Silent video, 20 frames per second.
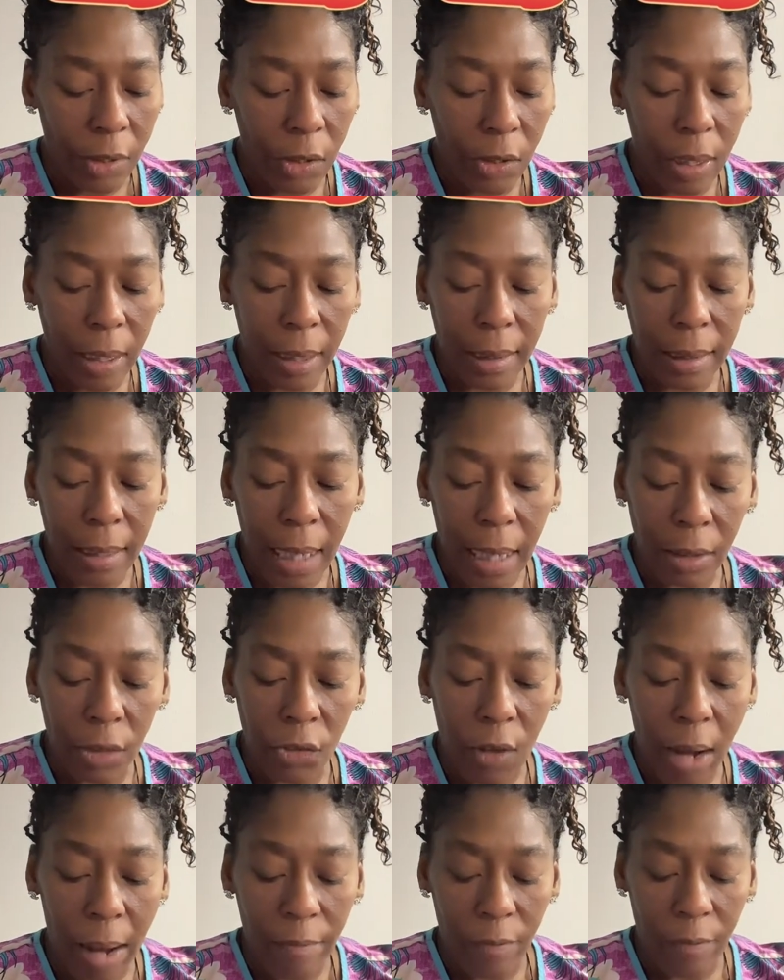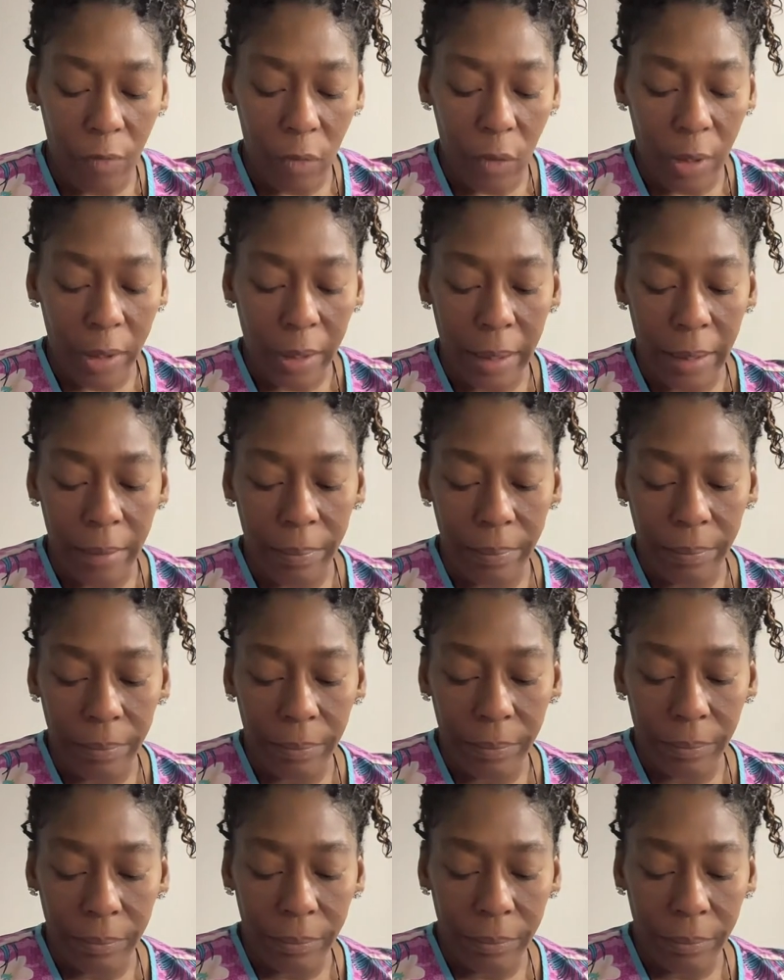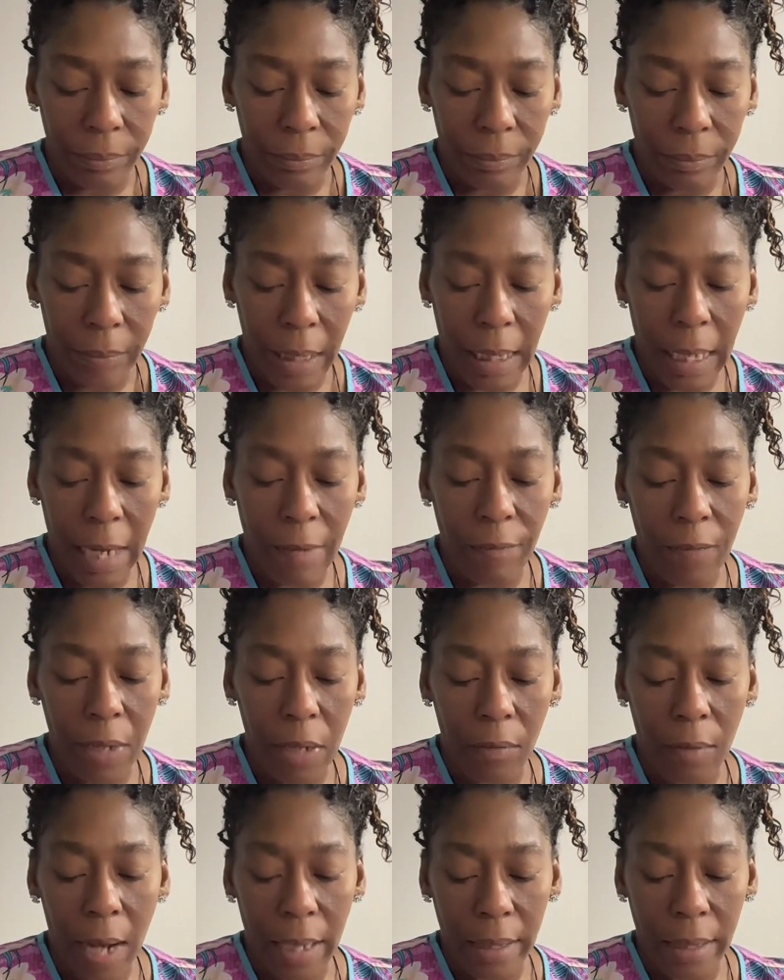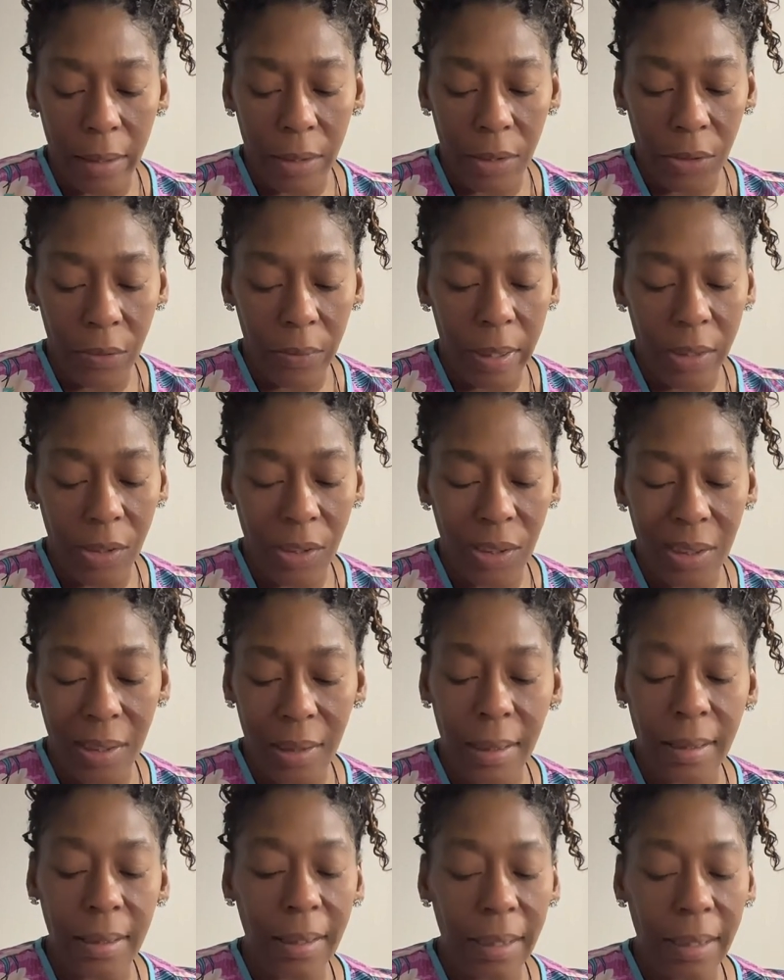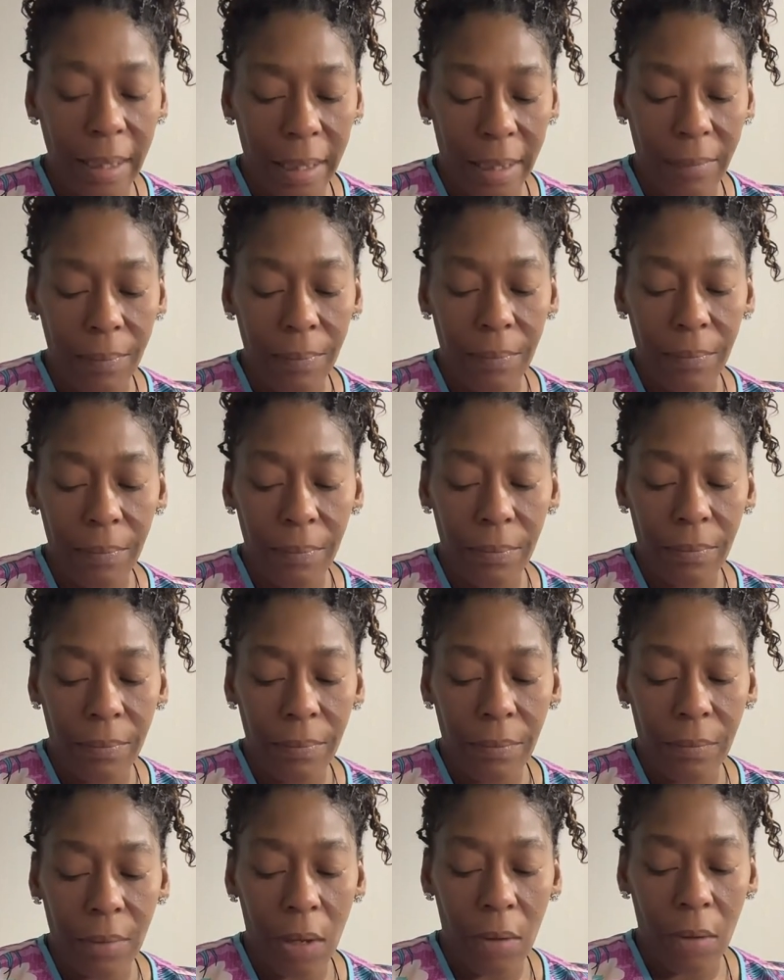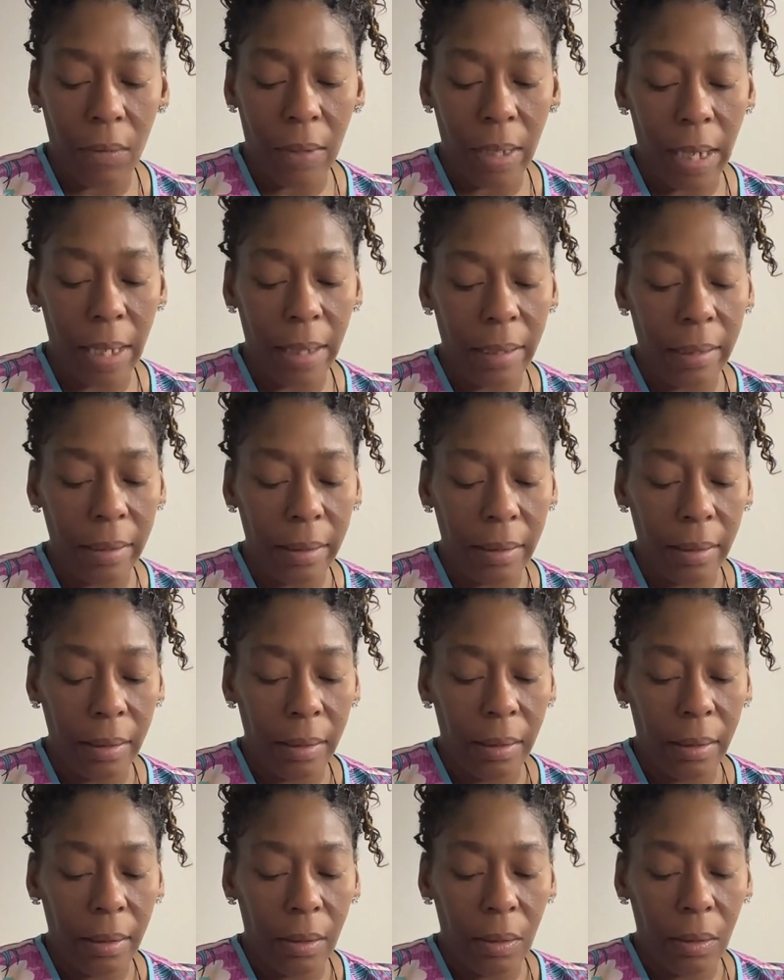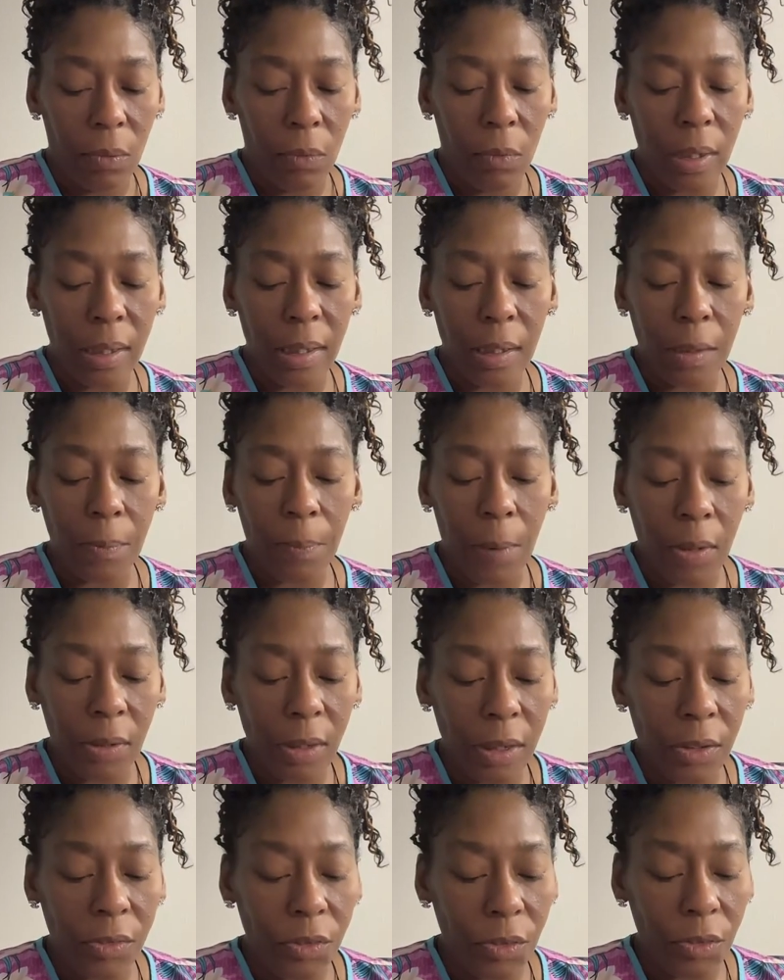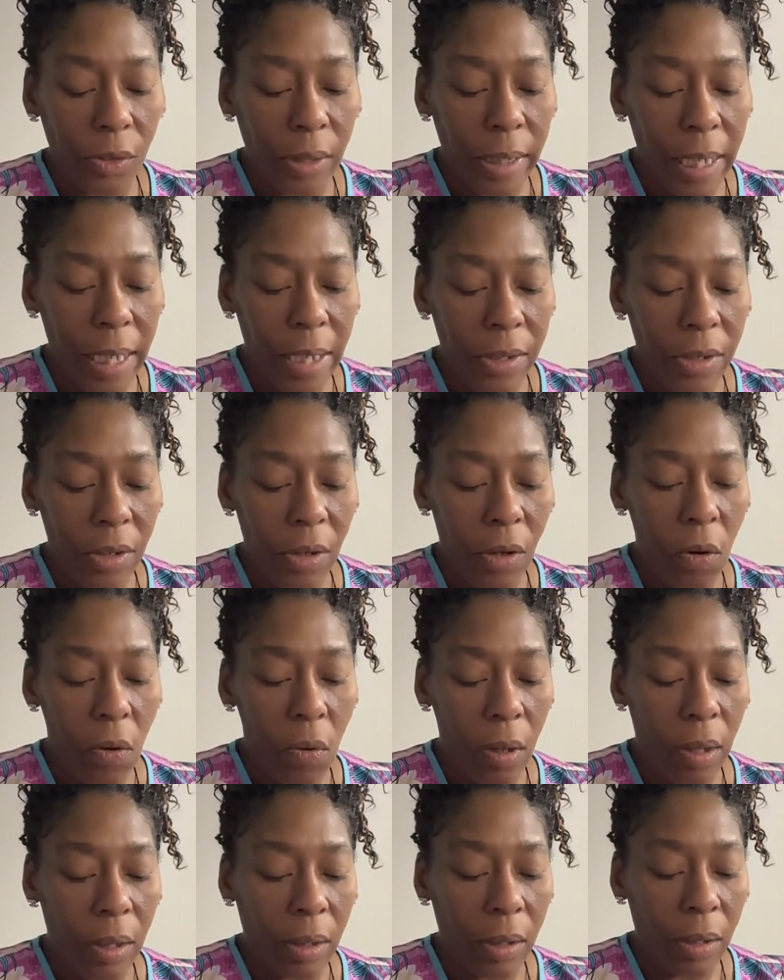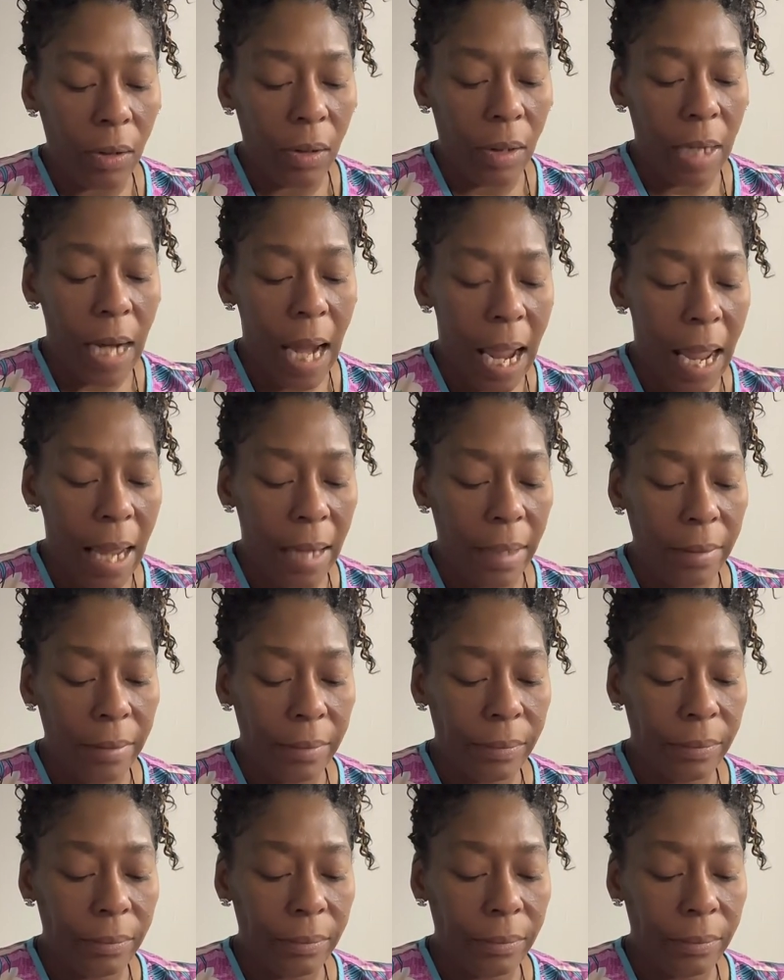You could have set a trap for them, and they fell right into it just to see. Okay, was this person truly in your corner or not?